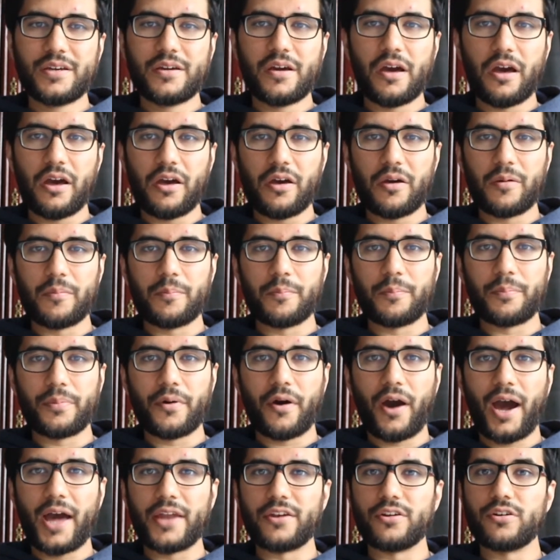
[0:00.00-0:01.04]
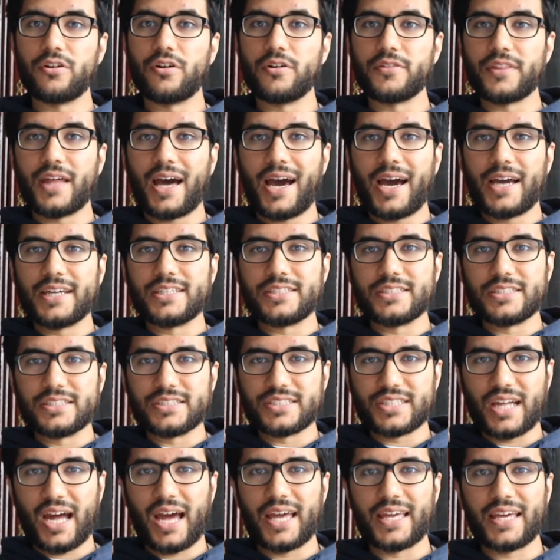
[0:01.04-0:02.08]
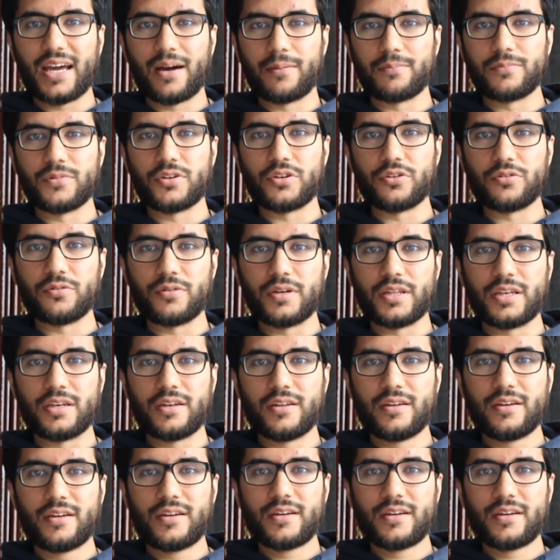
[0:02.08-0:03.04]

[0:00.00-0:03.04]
But I know on the ideas that I am doing,